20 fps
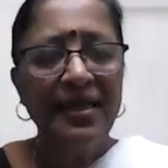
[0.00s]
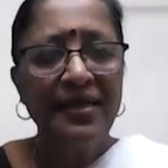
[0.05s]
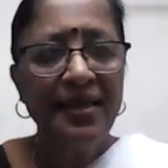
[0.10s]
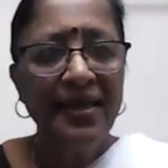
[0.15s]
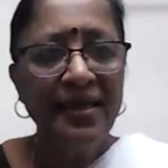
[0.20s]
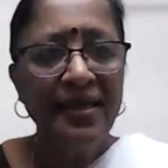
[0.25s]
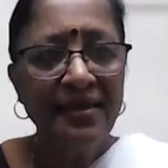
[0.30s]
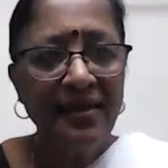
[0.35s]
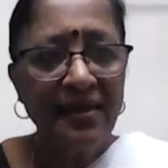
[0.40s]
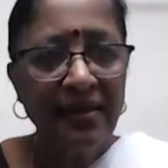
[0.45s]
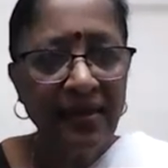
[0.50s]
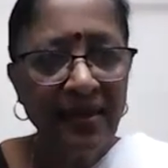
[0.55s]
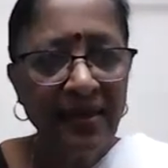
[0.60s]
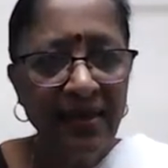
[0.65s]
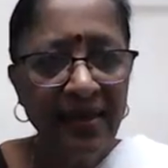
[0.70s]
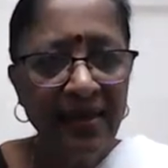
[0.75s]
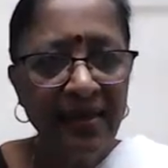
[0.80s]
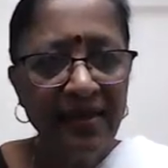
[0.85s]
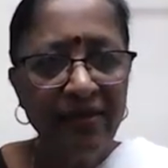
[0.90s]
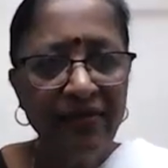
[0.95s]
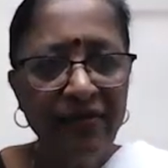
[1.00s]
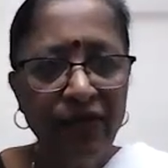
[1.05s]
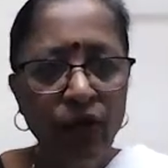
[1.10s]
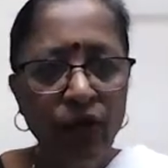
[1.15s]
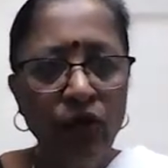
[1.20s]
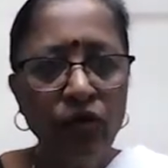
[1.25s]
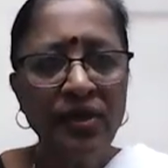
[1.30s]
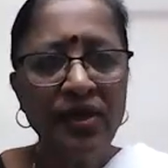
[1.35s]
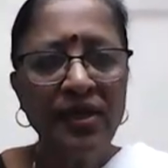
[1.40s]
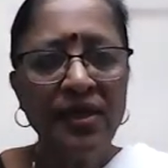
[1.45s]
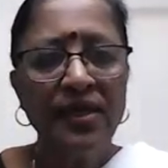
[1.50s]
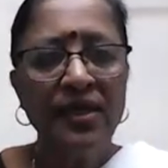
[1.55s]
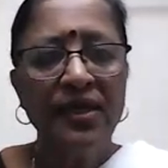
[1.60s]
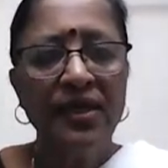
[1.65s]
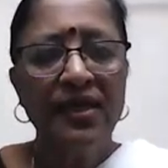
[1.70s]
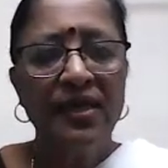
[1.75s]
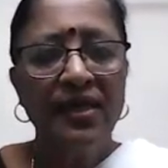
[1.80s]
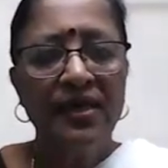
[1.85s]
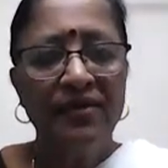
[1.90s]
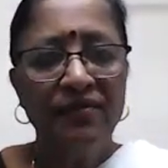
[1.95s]
Then in the third and the fourth,
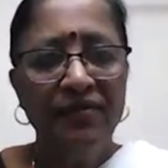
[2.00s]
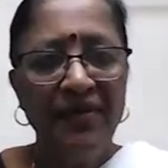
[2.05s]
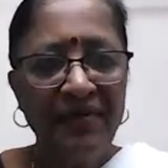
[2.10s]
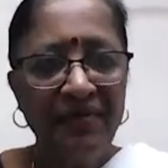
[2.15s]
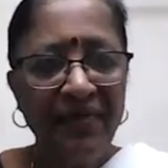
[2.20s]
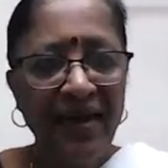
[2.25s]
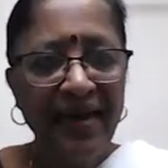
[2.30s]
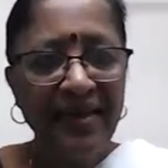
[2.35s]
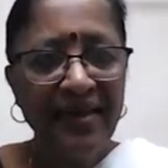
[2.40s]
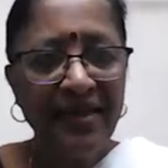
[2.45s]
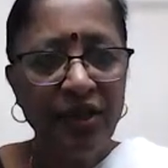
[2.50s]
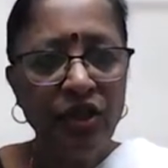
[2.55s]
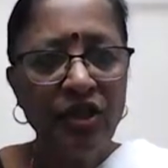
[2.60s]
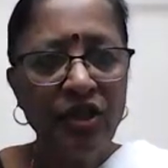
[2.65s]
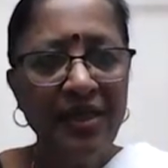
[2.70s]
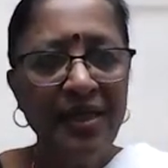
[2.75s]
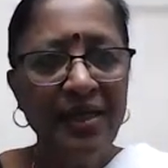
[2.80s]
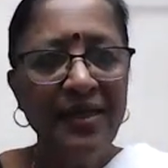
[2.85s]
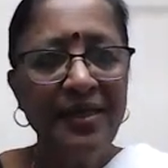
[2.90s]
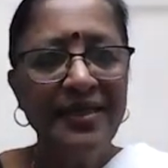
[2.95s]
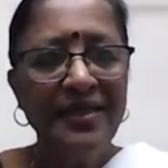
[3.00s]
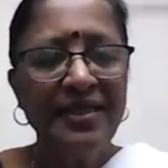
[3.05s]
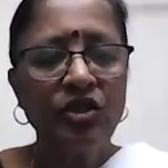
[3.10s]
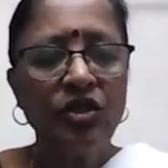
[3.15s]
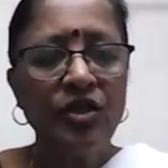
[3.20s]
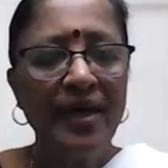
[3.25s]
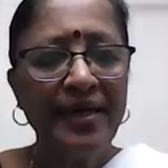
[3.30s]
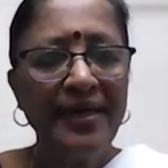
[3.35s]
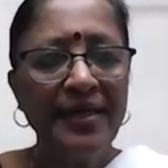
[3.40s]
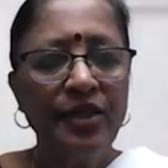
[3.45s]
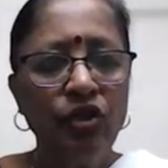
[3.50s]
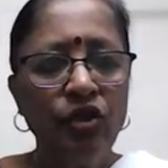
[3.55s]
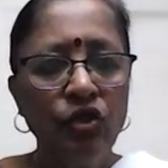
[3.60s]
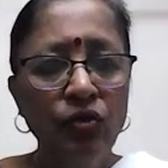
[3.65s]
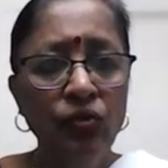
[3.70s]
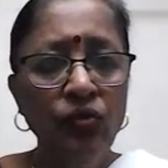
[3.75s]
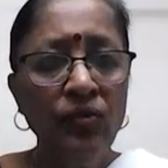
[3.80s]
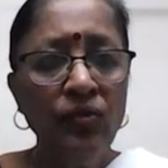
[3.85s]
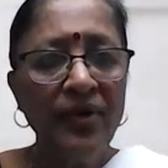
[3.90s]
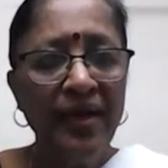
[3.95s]
we find Krishna is trying
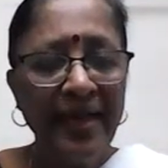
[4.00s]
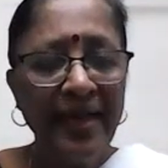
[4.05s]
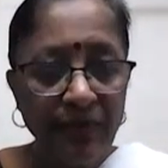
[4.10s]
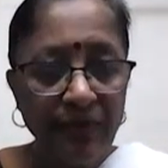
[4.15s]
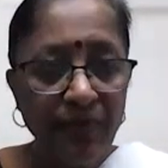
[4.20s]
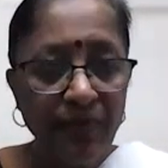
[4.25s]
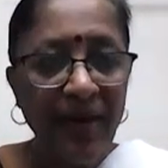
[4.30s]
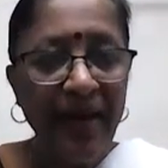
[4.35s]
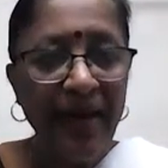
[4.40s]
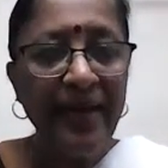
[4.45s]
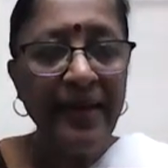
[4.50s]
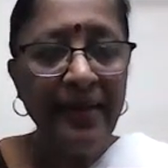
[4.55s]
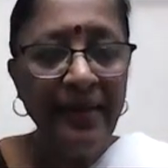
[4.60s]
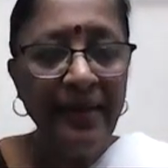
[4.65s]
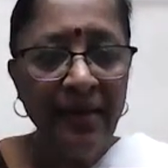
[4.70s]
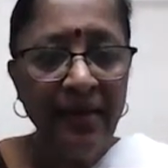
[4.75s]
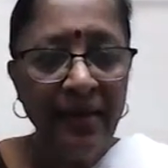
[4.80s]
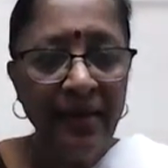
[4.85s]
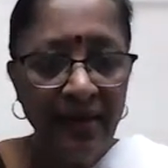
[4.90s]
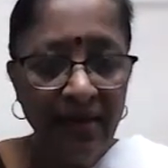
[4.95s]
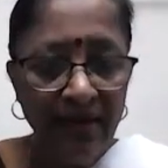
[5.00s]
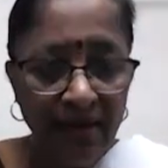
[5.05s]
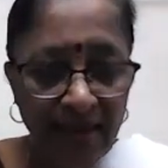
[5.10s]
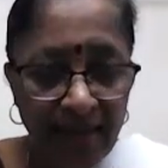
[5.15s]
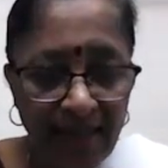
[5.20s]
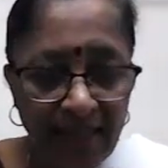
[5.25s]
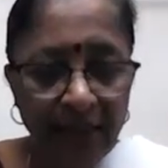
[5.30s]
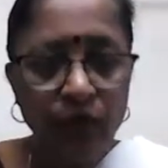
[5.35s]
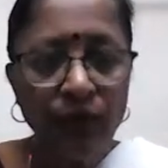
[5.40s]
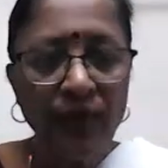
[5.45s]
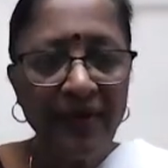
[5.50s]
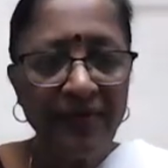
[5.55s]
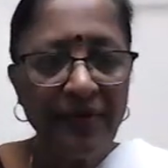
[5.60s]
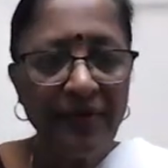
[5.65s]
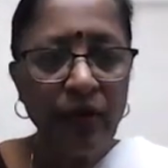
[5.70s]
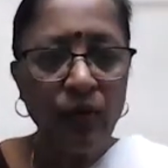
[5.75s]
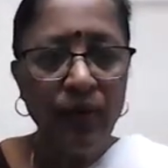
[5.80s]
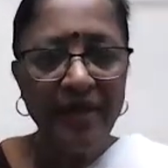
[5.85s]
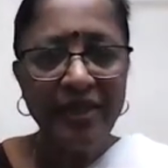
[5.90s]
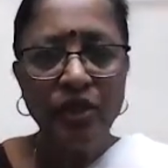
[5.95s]
to explain each one of
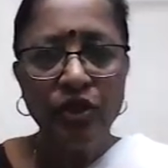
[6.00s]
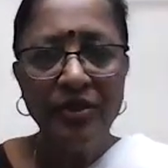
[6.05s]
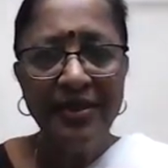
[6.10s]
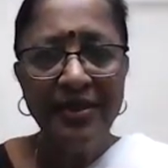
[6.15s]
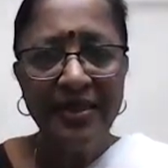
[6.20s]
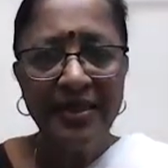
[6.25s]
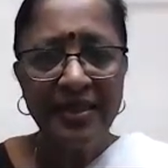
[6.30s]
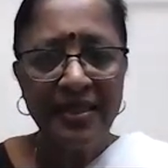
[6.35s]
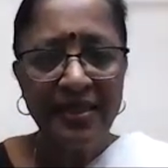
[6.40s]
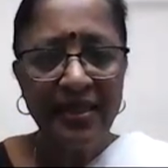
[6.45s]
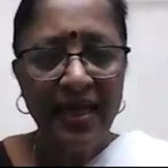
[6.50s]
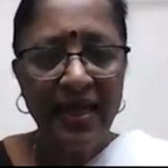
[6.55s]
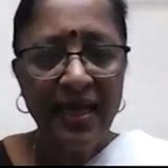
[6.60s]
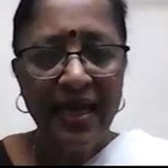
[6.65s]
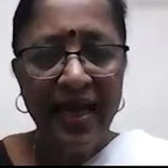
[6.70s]
the questions.